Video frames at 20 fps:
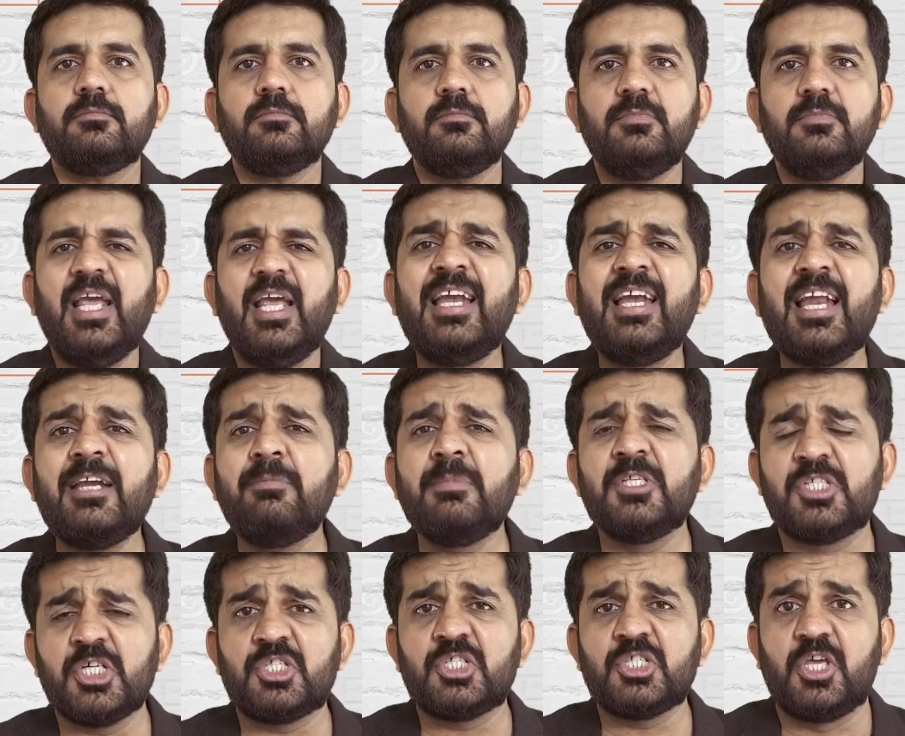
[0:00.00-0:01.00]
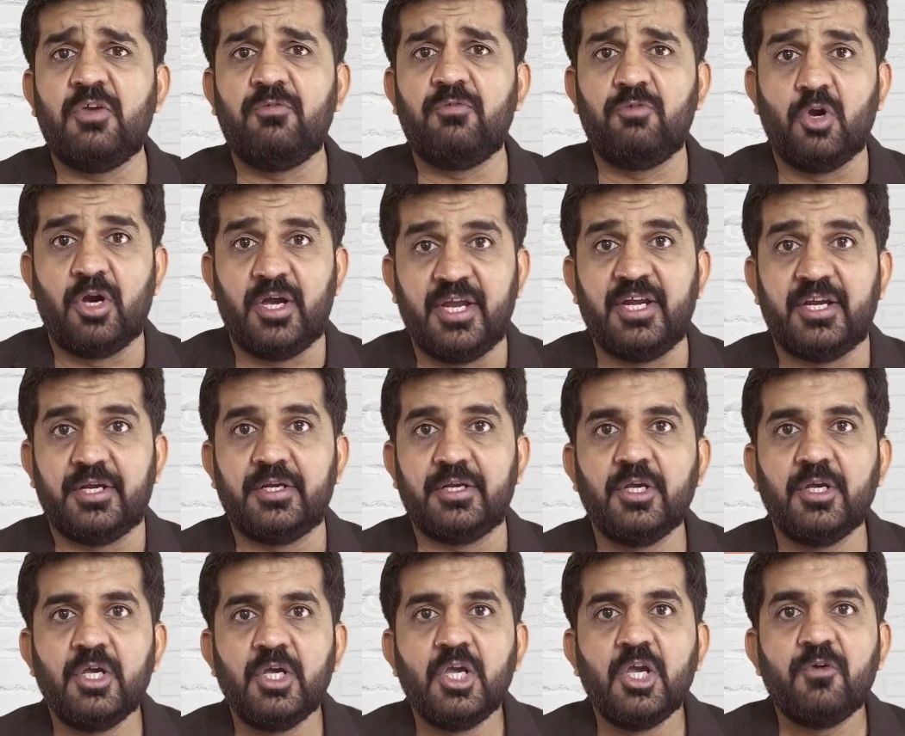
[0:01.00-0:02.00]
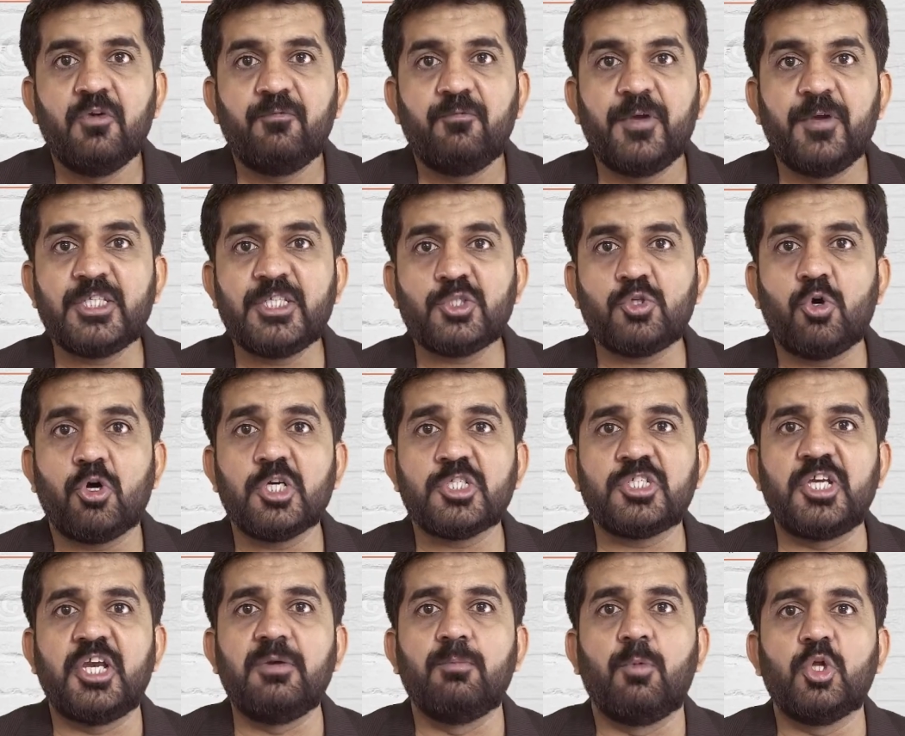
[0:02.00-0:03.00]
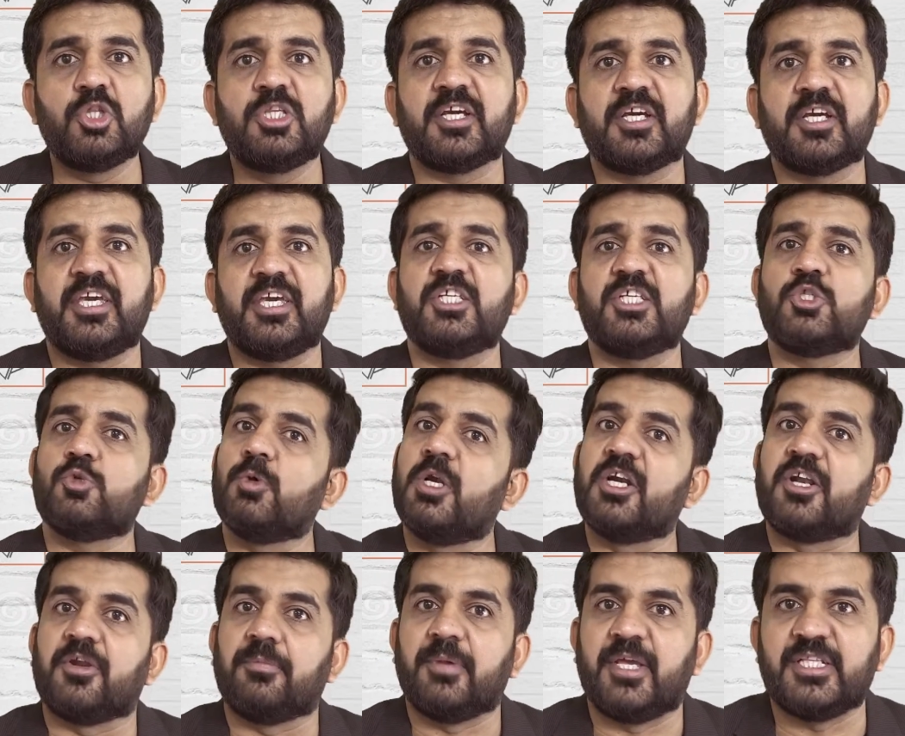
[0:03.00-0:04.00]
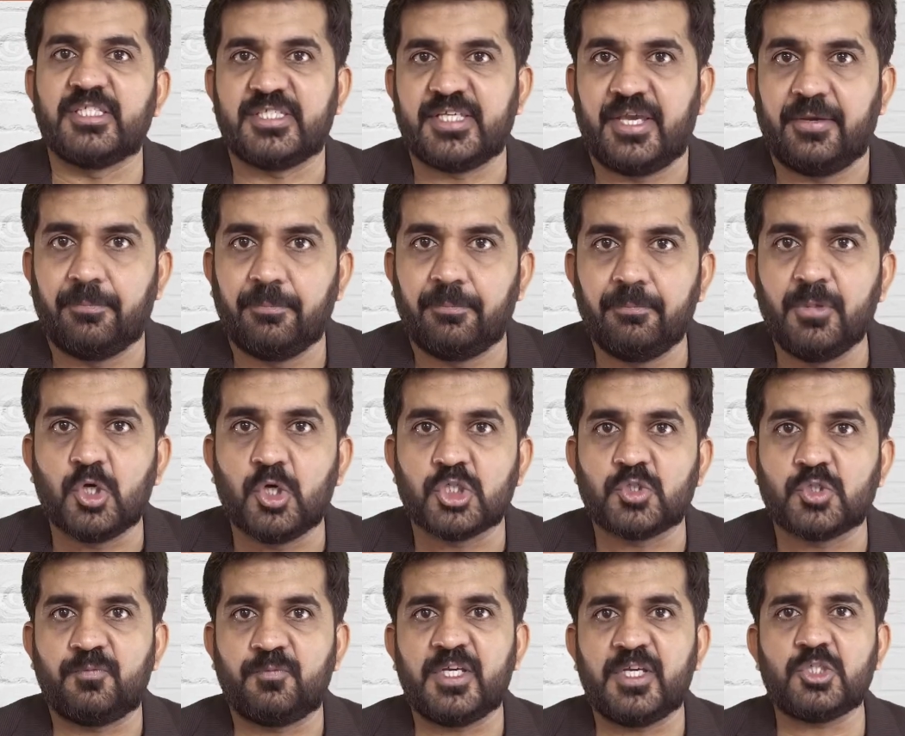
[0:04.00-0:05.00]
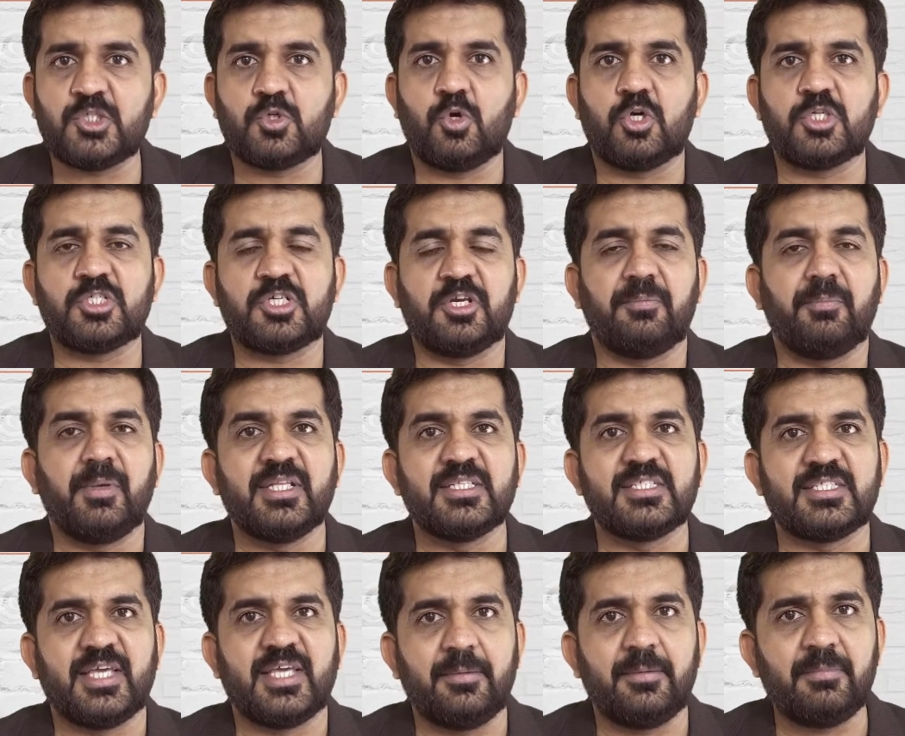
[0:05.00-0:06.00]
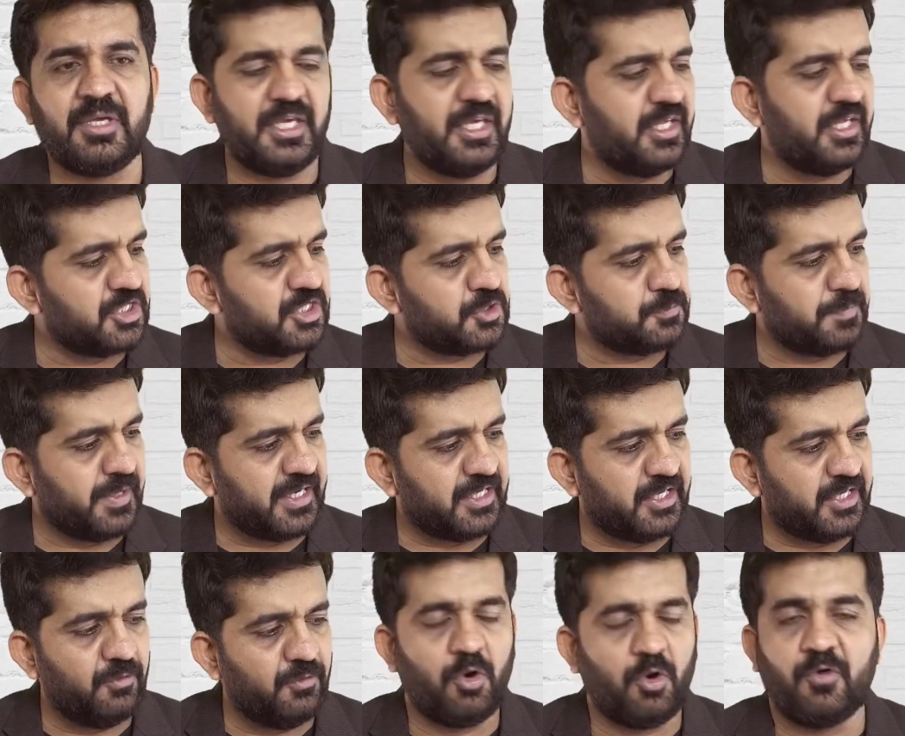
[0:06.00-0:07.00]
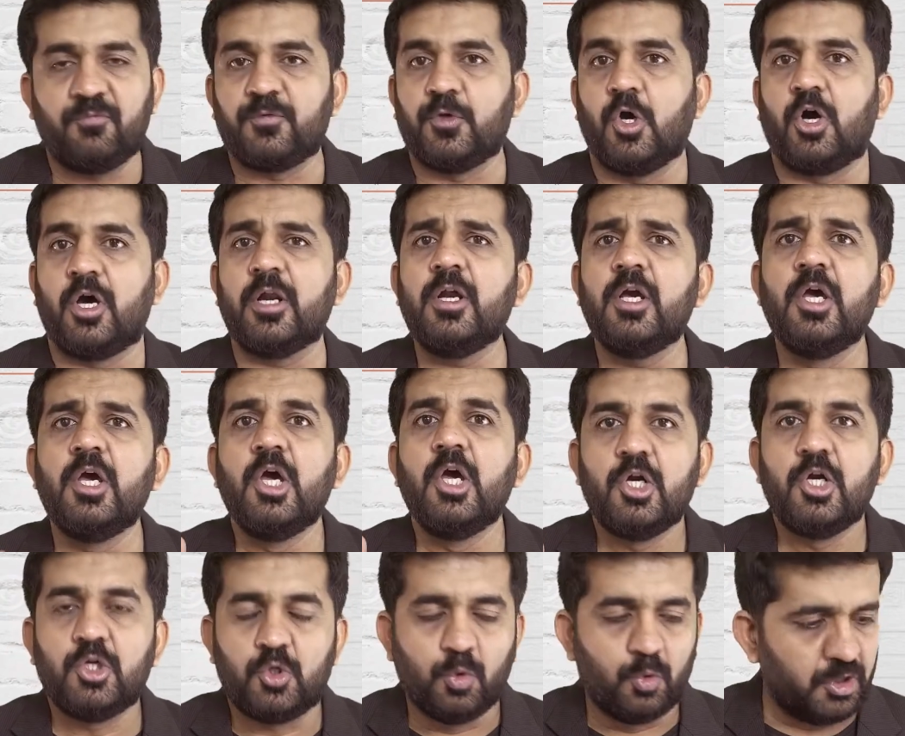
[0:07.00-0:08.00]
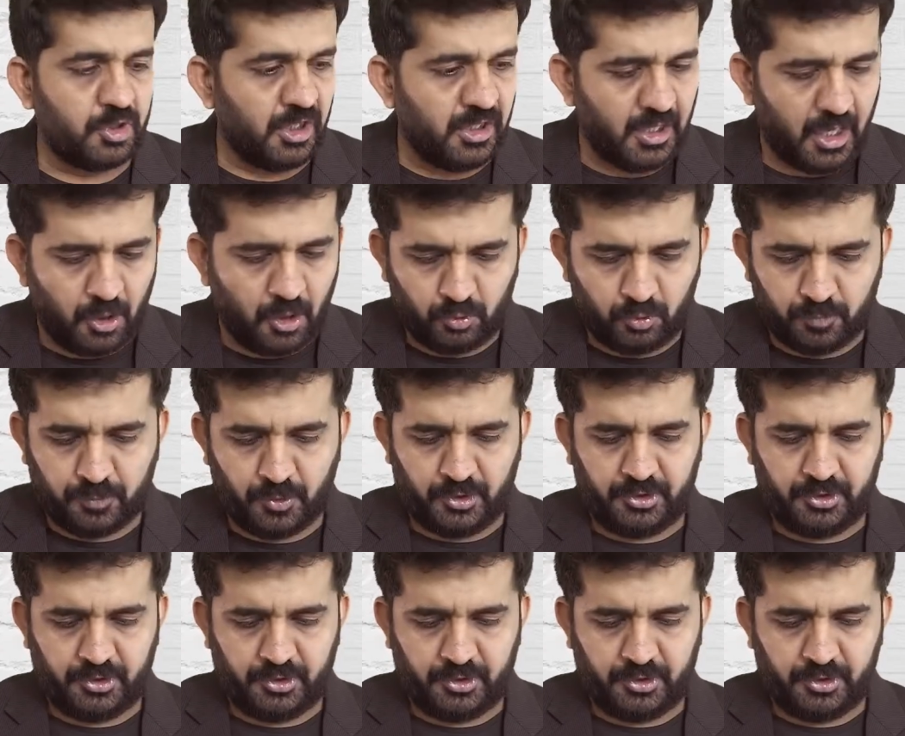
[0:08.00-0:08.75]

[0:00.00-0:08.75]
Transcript: And let me just give you a hint. Fixed cost in both the case will remain same, because fixed cost remains same irrespective of your total output.